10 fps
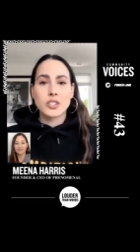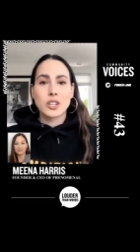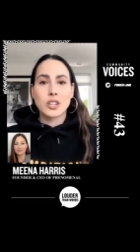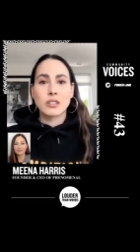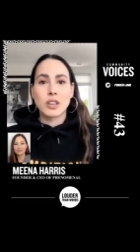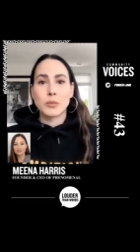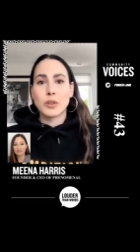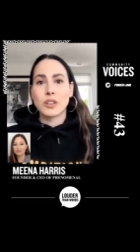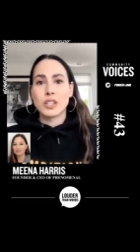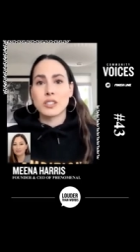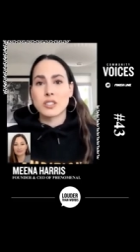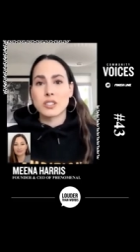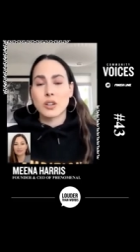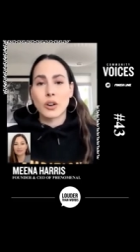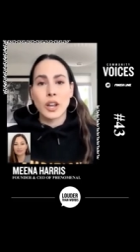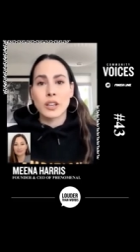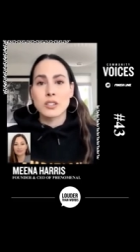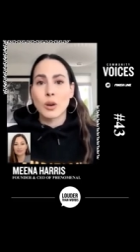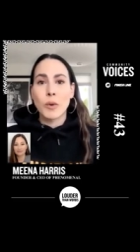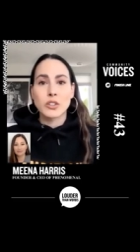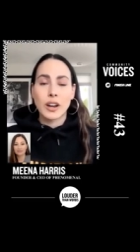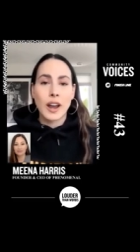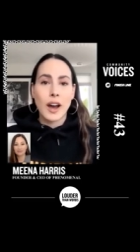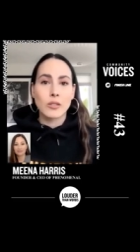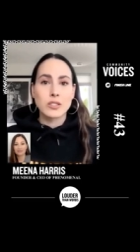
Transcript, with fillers: Asian community is just hurting so much right now.